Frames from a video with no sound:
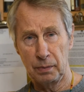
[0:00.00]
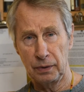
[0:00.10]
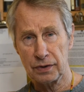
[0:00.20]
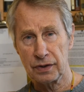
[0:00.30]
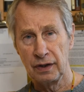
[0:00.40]

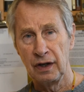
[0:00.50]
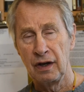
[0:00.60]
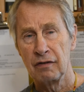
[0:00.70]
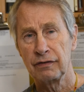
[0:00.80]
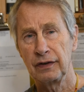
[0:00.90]
Bush
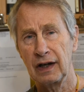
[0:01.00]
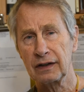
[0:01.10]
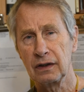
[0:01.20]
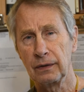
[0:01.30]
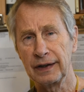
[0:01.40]
for not
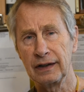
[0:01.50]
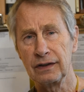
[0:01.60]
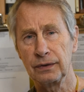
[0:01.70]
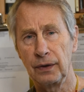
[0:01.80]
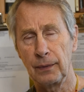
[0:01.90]
going
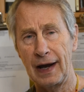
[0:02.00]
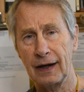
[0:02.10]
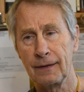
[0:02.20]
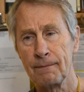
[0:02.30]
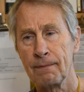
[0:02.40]
into Iraq